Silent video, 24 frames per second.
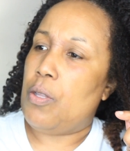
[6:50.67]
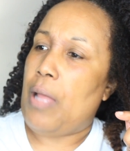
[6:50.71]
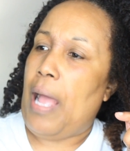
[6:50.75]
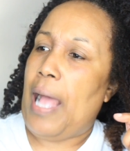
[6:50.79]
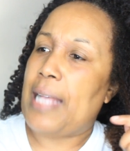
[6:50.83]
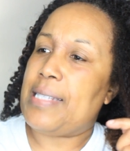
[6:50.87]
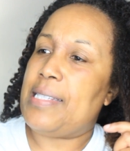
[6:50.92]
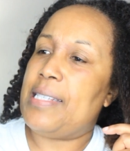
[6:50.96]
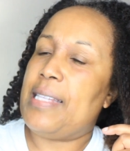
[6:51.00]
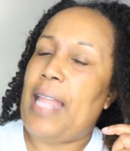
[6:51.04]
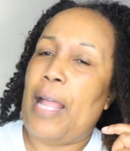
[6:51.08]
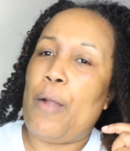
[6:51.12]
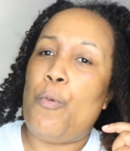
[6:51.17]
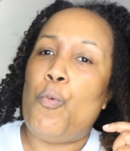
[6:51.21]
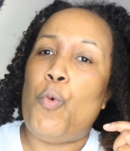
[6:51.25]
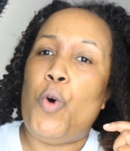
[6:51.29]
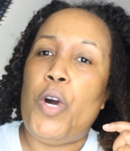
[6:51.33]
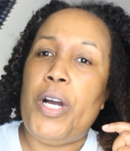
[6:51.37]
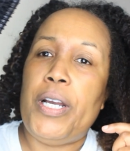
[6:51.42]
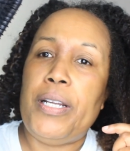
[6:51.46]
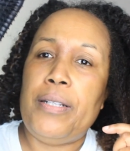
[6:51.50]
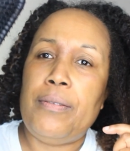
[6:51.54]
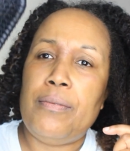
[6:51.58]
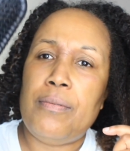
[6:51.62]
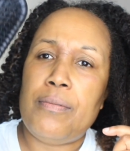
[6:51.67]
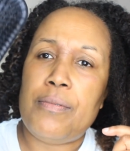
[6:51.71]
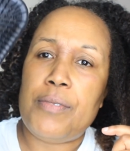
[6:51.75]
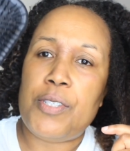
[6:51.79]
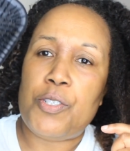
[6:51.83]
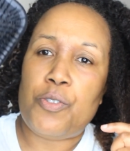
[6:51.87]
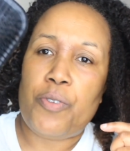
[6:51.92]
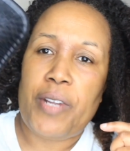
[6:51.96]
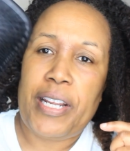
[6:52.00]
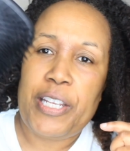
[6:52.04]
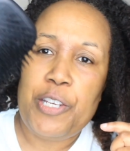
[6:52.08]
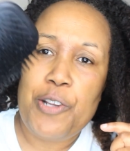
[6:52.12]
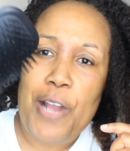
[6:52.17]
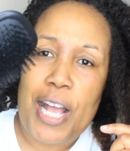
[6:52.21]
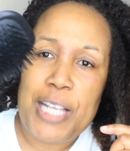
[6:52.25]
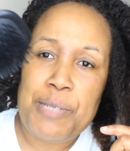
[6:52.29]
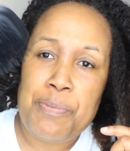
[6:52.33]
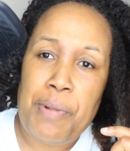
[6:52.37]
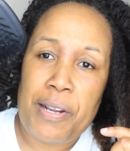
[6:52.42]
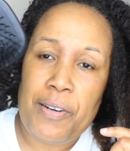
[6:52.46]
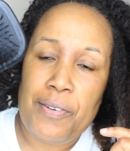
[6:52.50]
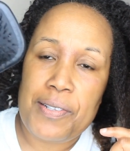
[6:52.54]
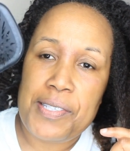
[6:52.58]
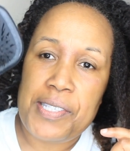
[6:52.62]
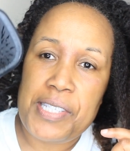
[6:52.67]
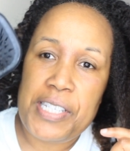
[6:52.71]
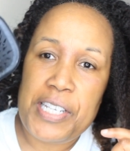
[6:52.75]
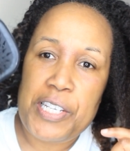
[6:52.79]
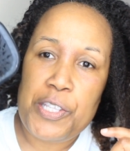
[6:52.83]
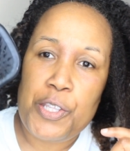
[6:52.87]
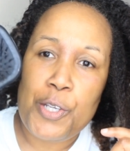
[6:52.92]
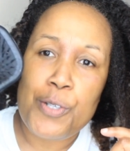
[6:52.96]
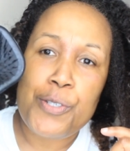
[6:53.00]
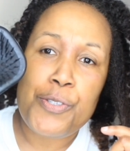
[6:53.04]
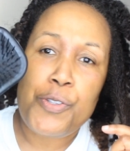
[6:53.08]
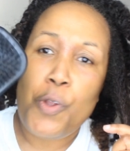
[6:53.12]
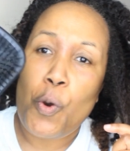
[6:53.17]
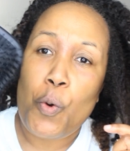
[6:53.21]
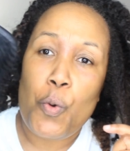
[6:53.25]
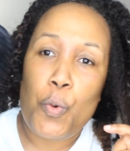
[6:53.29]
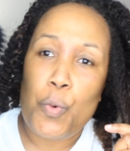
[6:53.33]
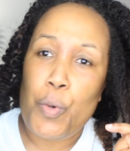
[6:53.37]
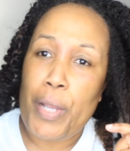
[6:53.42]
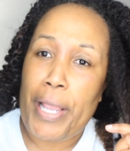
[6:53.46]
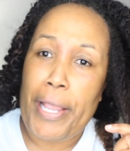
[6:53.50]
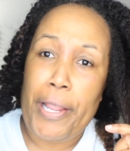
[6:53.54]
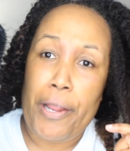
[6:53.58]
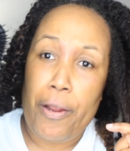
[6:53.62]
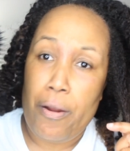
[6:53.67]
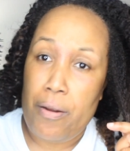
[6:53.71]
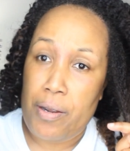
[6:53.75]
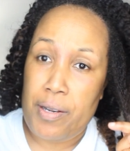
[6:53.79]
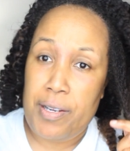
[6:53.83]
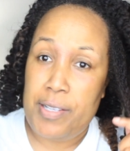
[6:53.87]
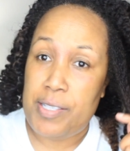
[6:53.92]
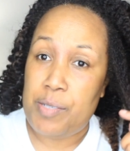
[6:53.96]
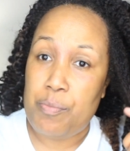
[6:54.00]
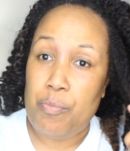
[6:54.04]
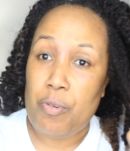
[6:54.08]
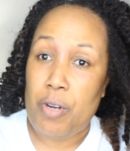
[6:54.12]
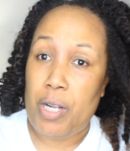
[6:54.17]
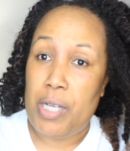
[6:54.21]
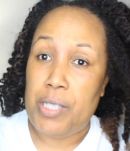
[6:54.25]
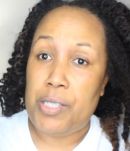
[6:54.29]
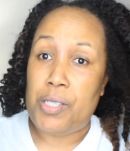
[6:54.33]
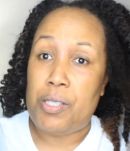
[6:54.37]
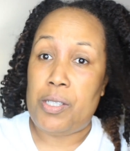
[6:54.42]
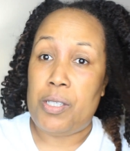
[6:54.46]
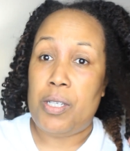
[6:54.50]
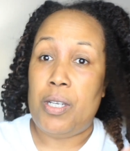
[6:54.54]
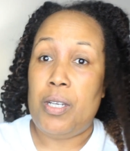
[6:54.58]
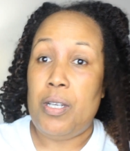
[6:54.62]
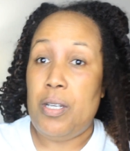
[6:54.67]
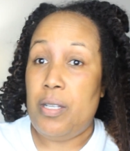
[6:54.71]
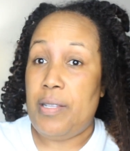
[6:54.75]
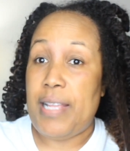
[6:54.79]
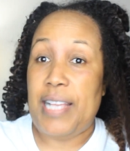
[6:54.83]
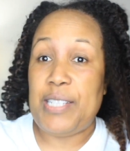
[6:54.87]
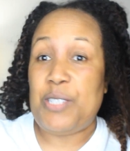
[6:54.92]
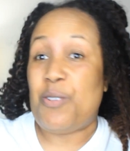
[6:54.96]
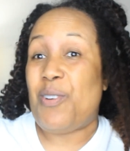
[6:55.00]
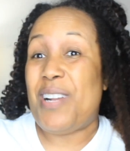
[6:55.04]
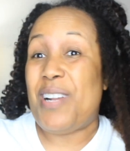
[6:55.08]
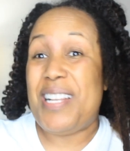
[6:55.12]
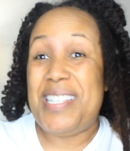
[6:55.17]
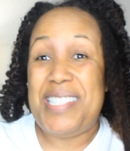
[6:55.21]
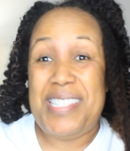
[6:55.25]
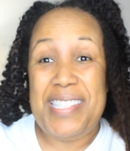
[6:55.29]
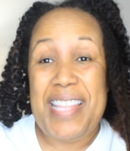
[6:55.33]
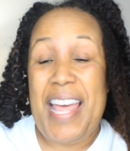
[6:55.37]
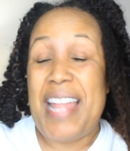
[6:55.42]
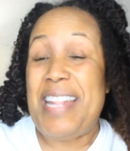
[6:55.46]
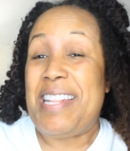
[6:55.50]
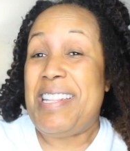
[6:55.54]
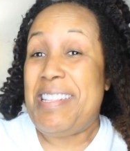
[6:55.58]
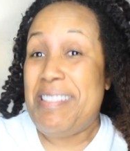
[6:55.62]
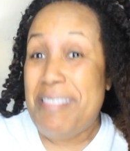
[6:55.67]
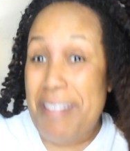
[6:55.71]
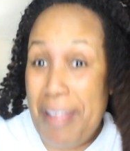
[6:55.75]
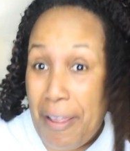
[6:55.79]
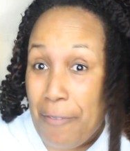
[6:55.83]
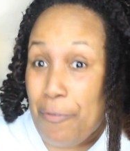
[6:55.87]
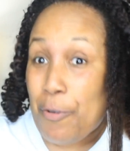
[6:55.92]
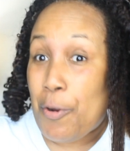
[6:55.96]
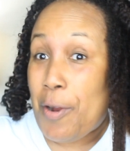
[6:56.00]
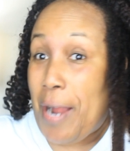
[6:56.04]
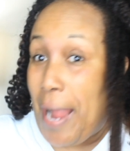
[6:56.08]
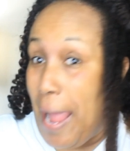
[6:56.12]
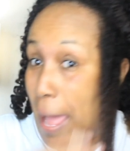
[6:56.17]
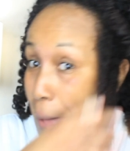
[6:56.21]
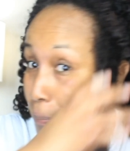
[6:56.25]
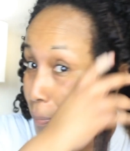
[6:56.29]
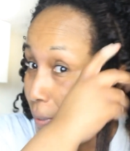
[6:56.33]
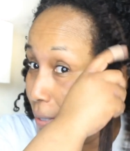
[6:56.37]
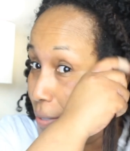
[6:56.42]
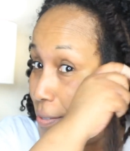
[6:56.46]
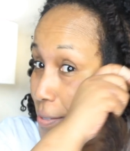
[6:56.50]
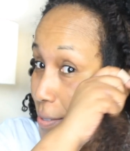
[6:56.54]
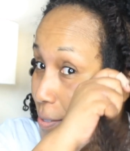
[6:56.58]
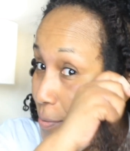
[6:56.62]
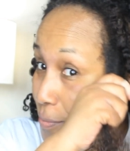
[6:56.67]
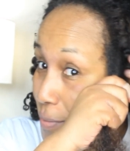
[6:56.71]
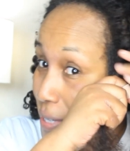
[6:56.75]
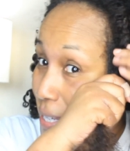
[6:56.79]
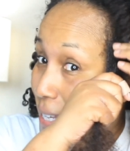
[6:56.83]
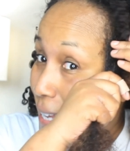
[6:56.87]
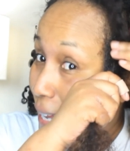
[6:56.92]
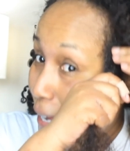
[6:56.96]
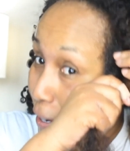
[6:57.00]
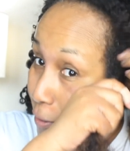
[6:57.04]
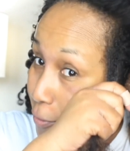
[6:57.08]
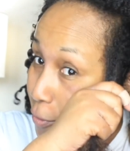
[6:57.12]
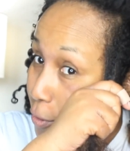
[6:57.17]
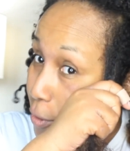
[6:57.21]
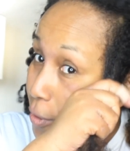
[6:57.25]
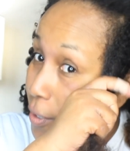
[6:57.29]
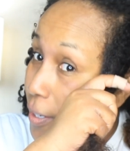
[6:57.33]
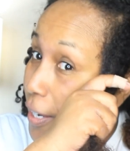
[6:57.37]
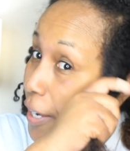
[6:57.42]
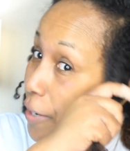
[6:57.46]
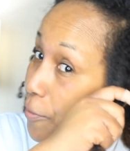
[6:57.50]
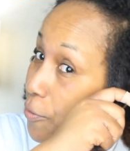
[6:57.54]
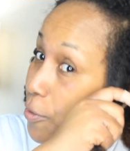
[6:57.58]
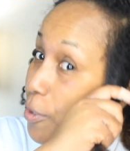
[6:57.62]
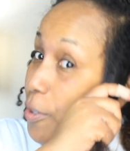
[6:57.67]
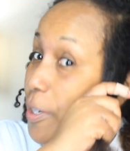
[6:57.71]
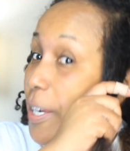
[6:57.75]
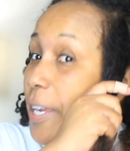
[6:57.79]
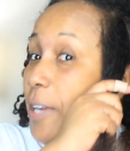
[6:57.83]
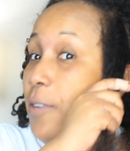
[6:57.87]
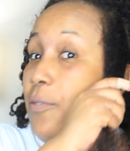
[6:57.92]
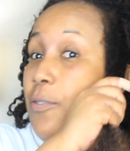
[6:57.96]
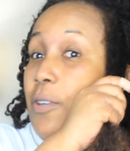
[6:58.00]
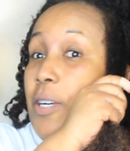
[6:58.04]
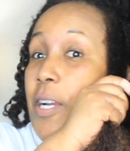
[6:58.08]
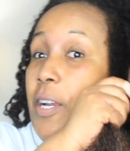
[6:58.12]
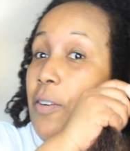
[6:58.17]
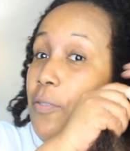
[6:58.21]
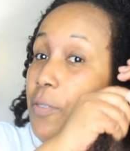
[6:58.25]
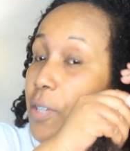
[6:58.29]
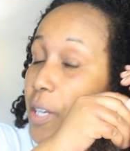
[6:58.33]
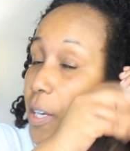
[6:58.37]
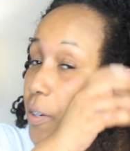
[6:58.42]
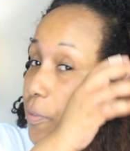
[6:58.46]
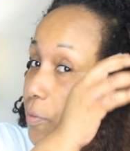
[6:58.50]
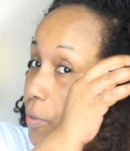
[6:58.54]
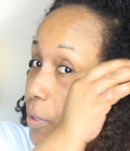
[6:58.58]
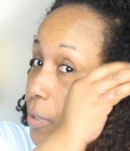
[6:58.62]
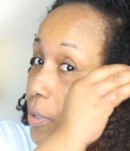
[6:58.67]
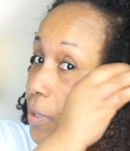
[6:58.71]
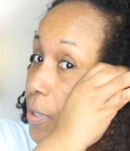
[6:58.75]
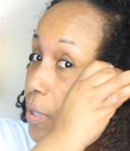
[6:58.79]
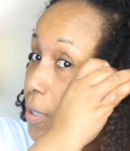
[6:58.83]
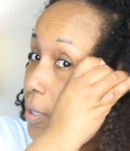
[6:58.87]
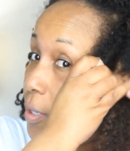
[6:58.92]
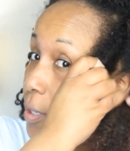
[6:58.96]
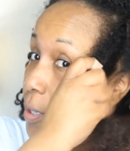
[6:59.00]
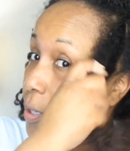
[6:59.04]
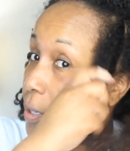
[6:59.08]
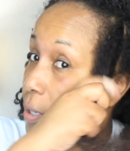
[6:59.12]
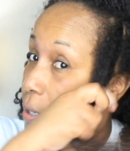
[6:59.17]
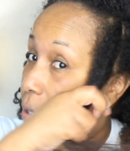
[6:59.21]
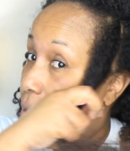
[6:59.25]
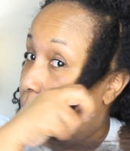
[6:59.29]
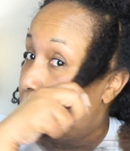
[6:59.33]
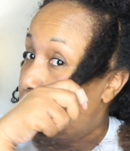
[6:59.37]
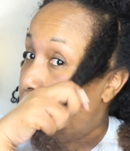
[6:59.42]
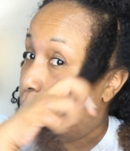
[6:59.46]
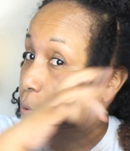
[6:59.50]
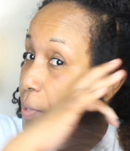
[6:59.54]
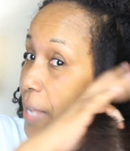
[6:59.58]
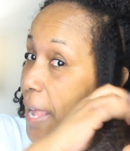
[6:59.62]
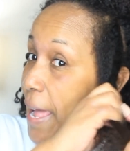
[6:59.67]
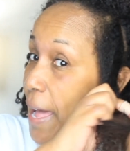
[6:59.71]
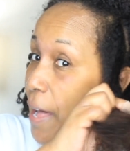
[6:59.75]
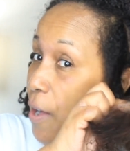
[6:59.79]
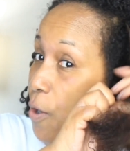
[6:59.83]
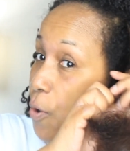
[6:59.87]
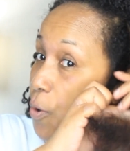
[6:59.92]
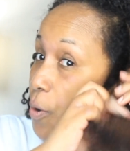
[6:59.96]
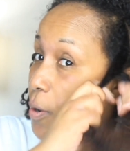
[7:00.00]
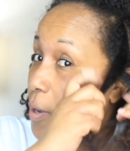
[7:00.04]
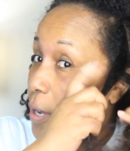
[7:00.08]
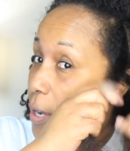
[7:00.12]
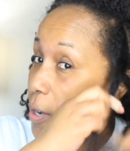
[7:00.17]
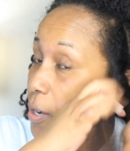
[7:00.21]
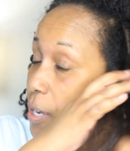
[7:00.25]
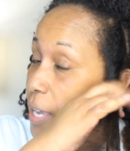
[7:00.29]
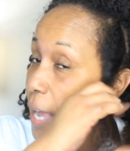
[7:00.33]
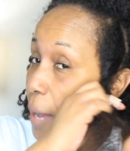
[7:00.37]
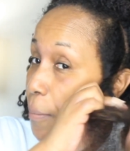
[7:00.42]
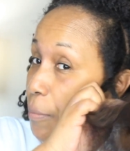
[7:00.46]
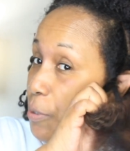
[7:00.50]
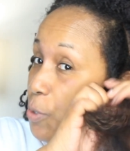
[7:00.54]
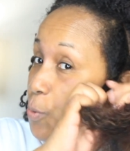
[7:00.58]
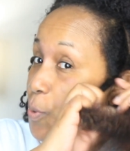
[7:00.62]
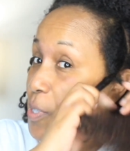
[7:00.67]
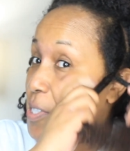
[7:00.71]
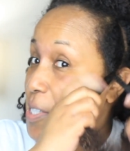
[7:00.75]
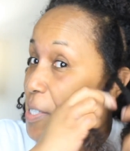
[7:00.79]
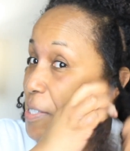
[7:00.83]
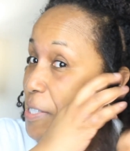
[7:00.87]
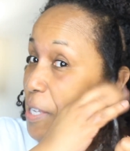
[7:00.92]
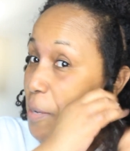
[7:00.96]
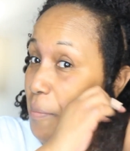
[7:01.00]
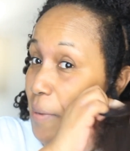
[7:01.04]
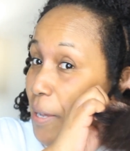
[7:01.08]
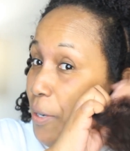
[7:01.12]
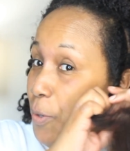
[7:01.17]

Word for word: I see like one strand. You guys probably don't see it. There's no hair in this brush. That's crazy. That never happens to me ever, ever, ever, ever, ever. So now, okay, I'm gonna twist this up.